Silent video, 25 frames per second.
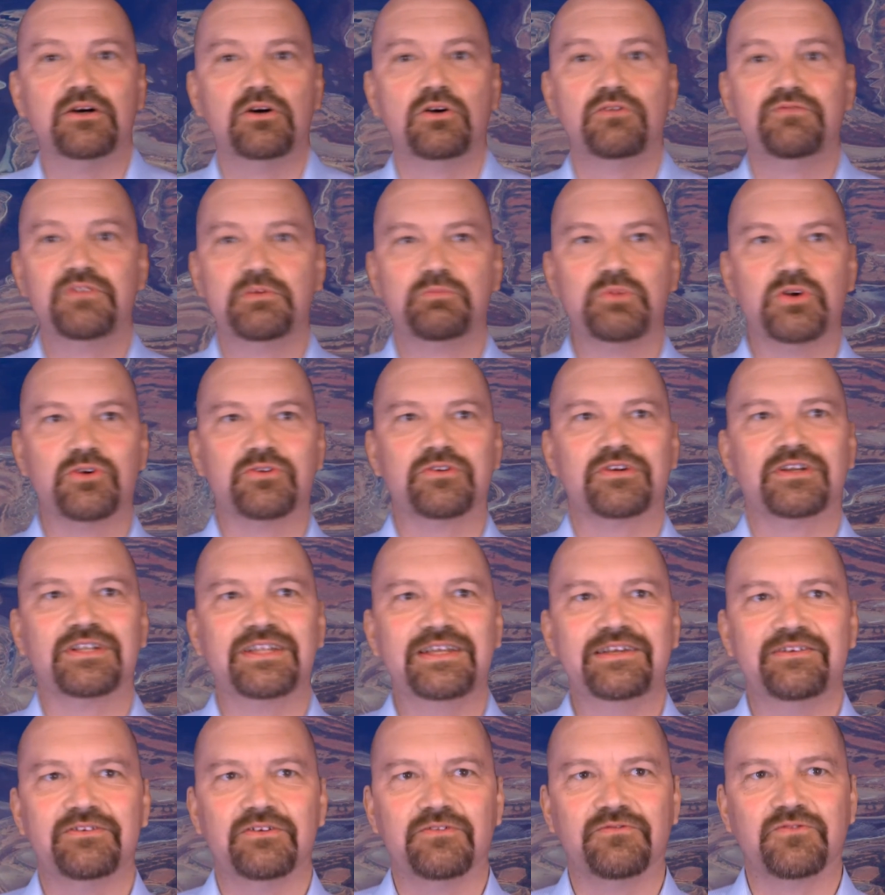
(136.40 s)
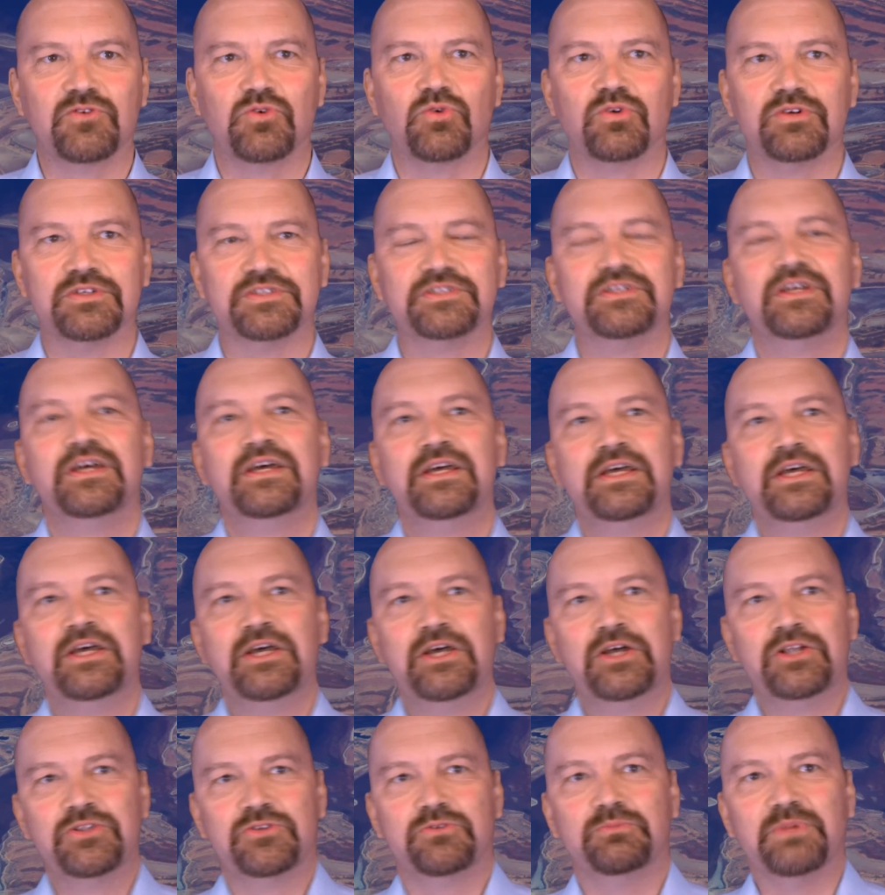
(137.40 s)
of the broker clearer, of course,
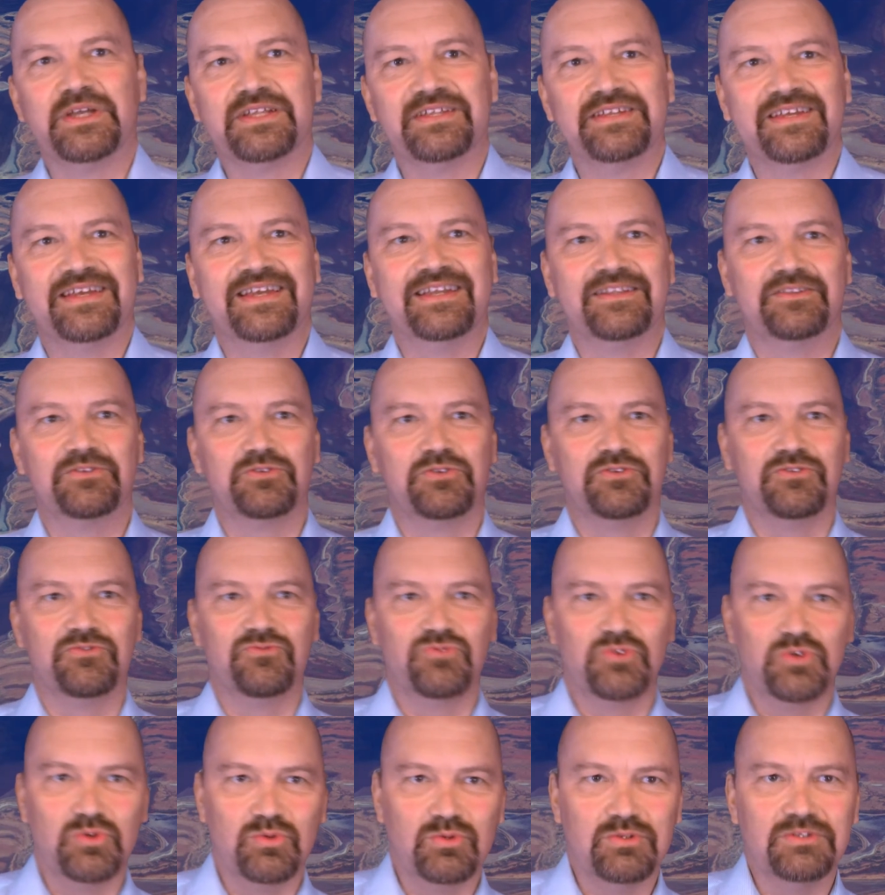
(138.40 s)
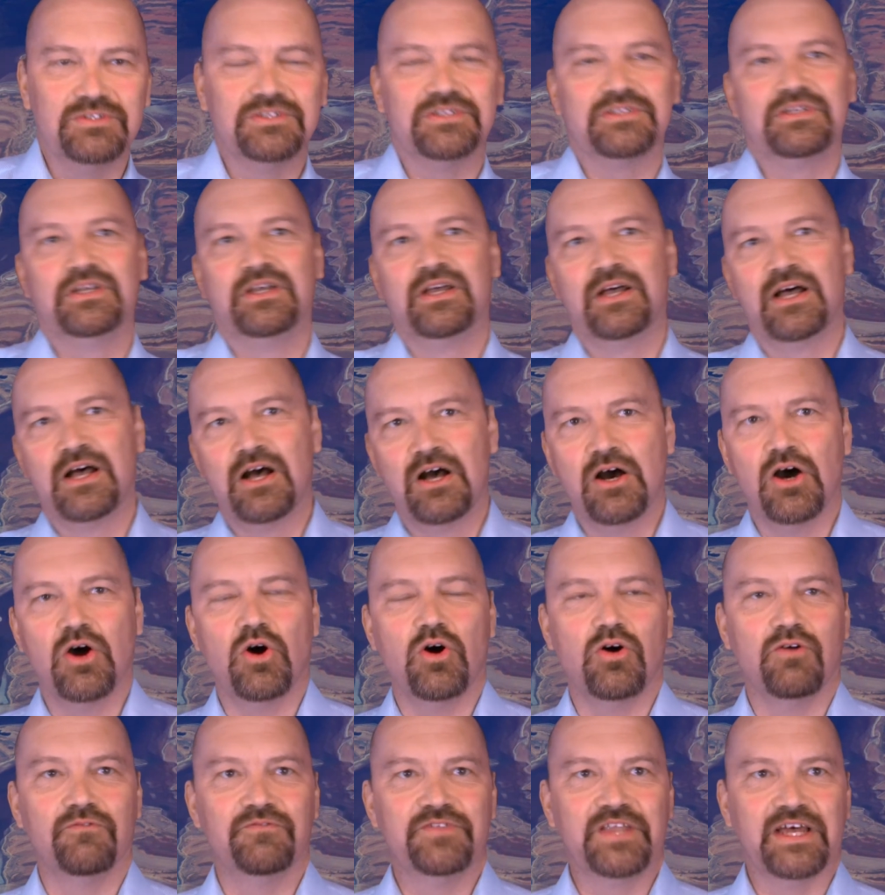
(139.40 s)
to maintain to the rules
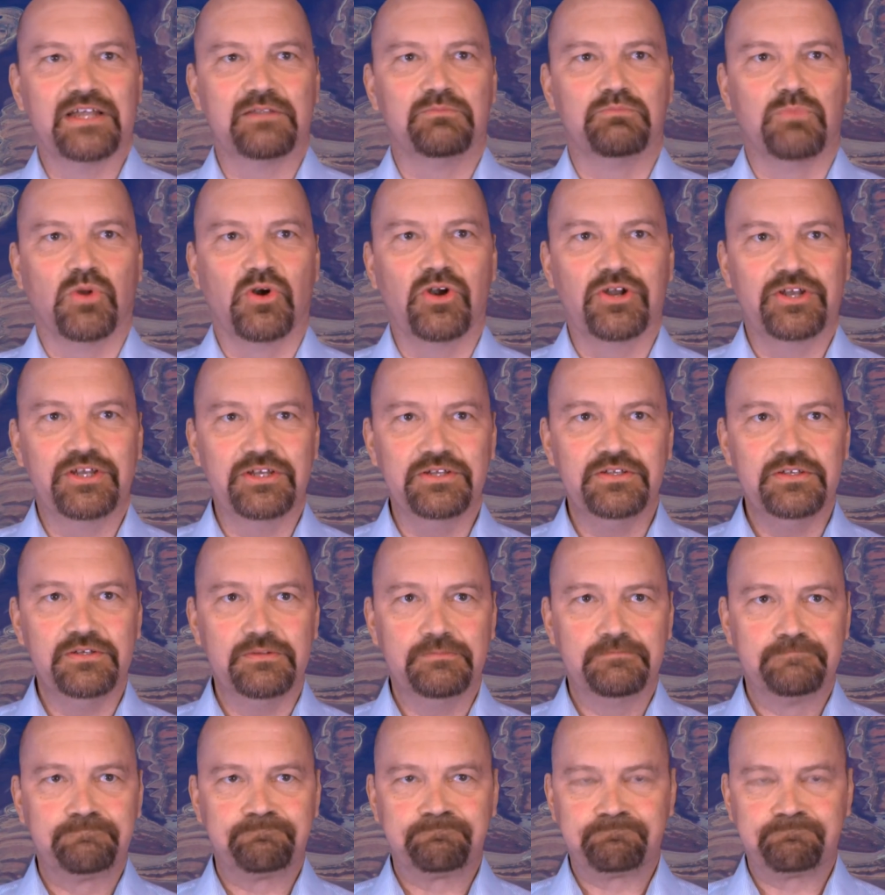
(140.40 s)
of that market,